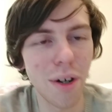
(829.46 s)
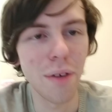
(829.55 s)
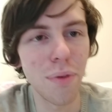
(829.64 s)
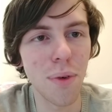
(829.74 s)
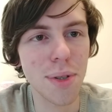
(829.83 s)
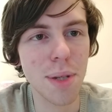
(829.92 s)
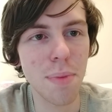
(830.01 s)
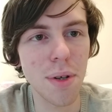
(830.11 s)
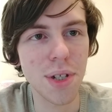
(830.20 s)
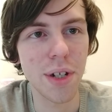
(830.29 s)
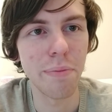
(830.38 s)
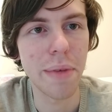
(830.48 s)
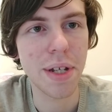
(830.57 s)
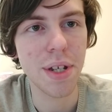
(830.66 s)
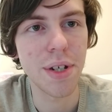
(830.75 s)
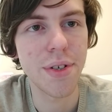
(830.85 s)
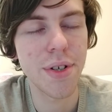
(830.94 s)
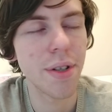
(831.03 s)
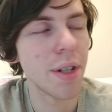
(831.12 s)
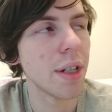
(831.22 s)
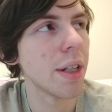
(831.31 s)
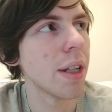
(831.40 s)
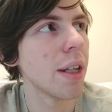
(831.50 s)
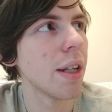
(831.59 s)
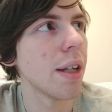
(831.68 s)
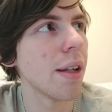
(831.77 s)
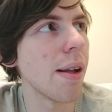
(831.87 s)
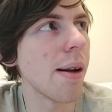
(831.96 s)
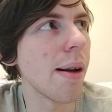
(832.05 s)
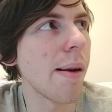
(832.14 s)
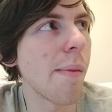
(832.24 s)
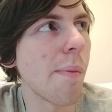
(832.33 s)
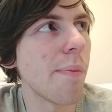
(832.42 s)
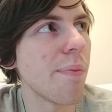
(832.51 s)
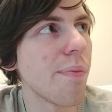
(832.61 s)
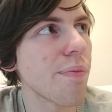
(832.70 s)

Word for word: reinforce the positive message. Um,